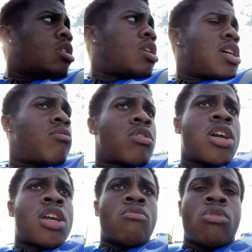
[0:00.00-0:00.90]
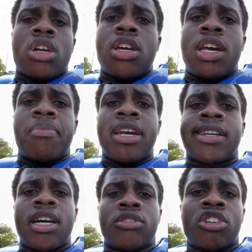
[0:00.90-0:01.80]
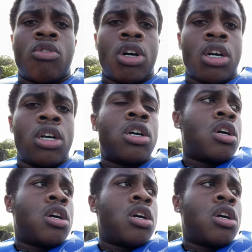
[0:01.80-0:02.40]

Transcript: yeah, we're going to head back now. So